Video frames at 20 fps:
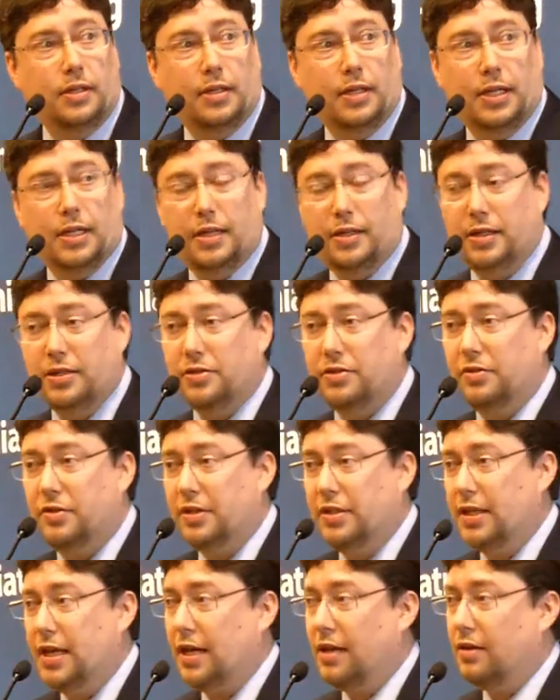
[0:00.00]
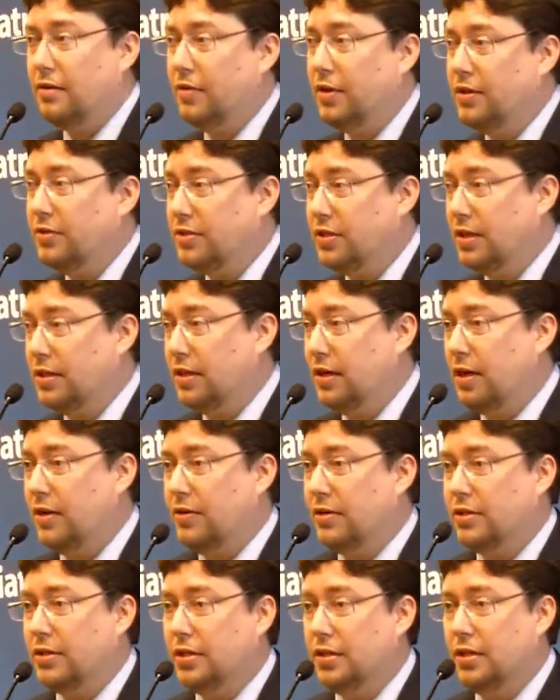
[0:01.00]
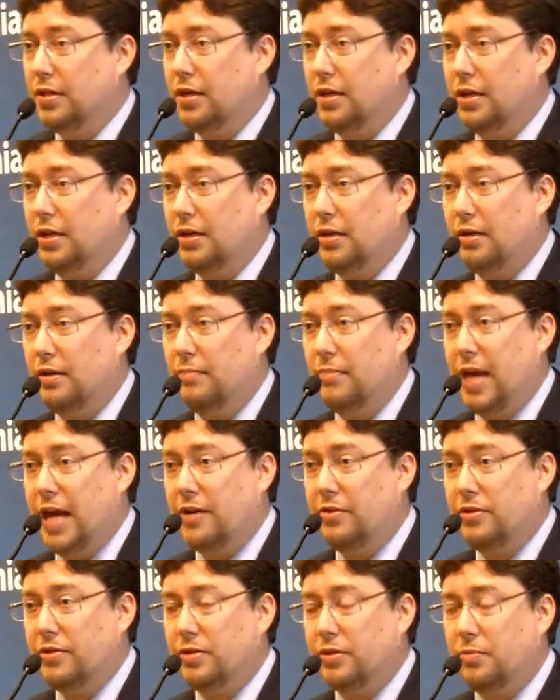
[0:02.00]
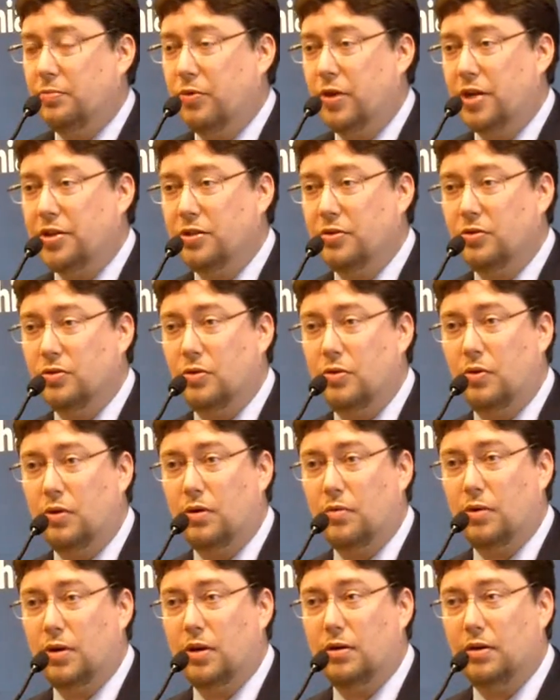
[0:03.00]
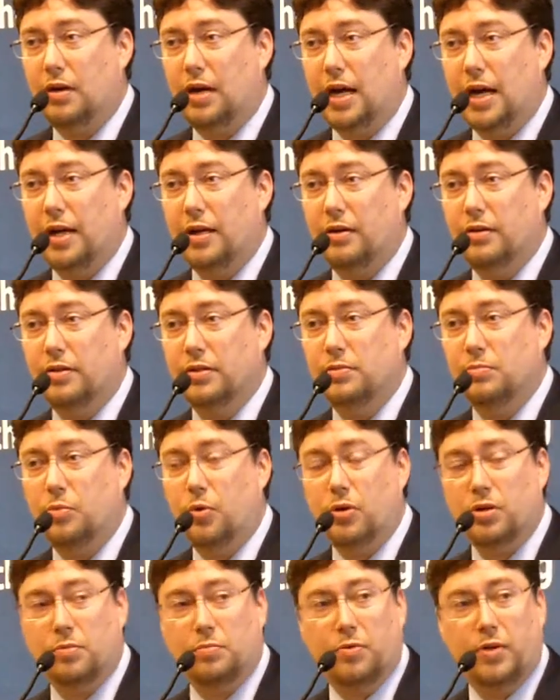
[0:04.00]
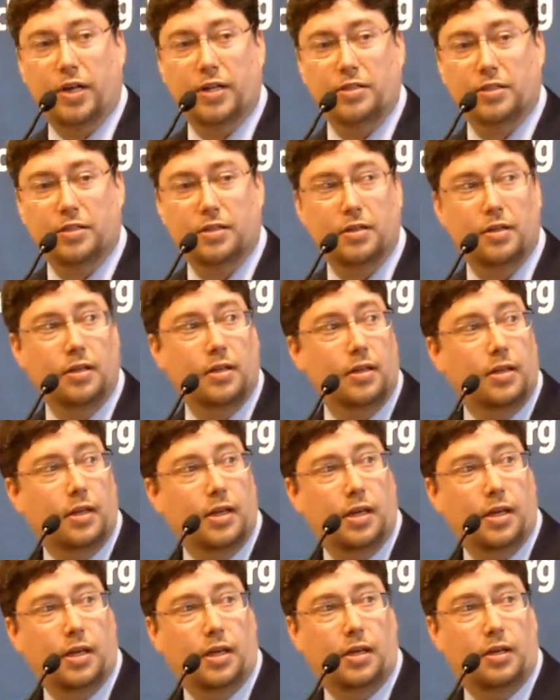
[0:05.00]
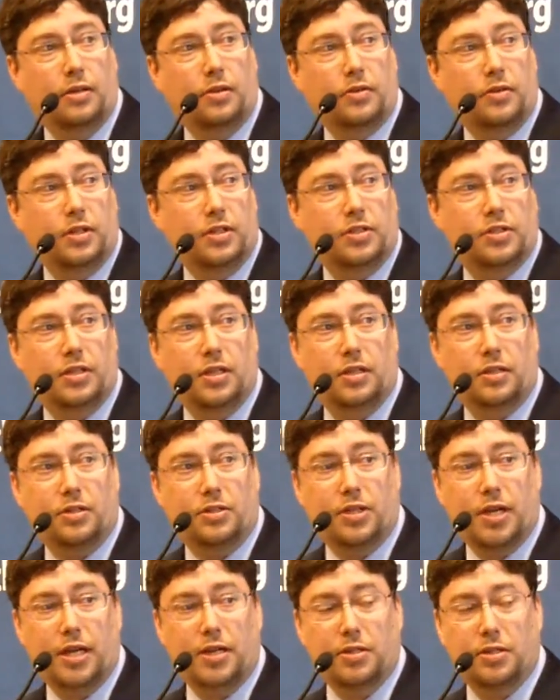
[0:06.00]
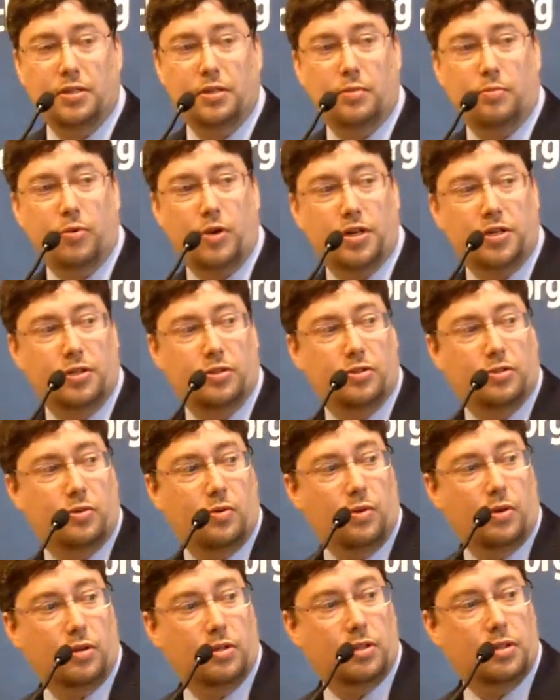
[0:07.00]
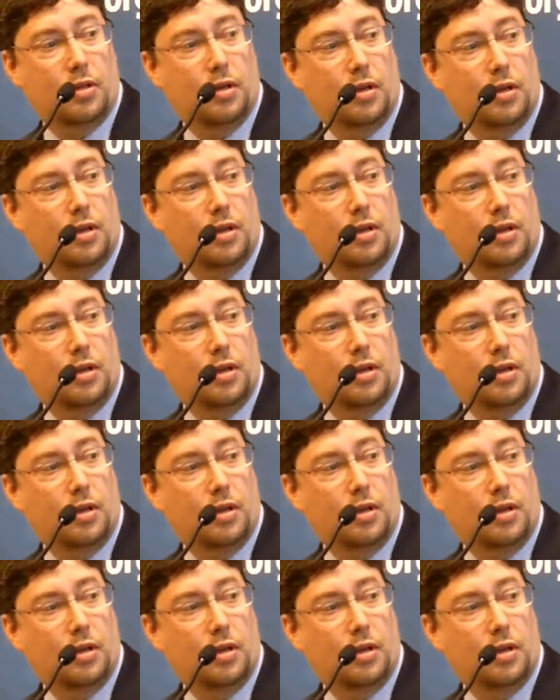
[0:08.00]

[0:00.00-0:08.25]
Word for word: And these are the data. What you see there is the MADRS depression score, where higher is more depressed, and you can see the change in depression scores.